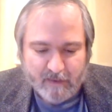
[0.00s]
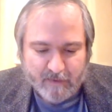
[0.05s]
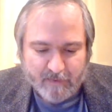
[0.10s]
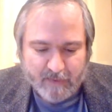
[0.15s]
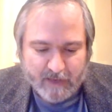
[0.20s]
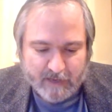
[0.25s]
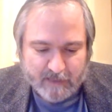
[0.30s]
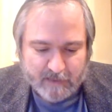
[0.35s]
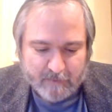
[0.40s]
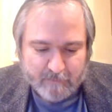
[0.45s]

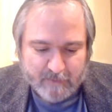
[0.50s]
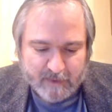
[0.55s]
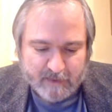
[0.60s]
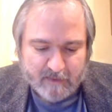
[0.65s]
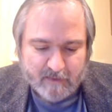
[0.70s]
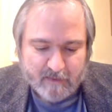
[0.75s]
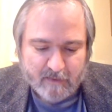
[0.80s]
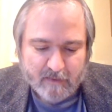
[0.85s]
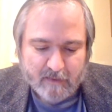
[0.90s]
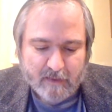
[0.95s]
that
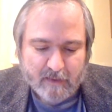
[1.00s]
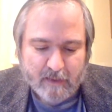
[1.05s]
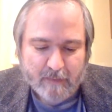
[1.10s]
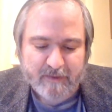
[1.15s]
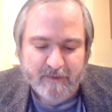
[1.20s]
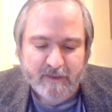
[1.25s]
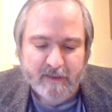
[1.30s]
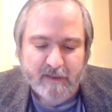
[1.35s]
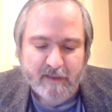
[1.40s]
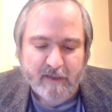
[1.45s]
emit
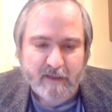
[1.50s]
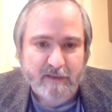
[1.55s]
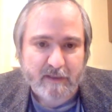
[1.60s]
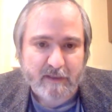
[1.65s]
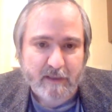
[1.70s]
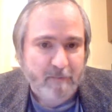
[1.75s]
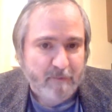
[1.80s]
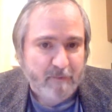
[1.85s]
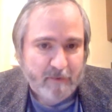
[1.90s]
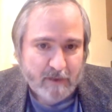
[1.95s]
carbon
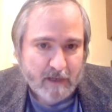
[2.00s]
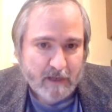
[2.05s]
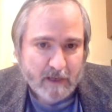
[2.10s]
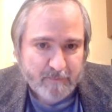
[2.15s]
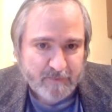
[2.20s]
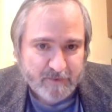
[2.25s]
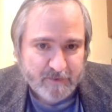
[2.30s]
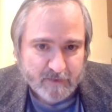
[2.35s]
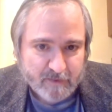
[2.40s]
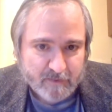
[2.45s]
dioxide,
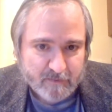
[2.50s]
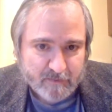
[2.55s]
perhaps uh,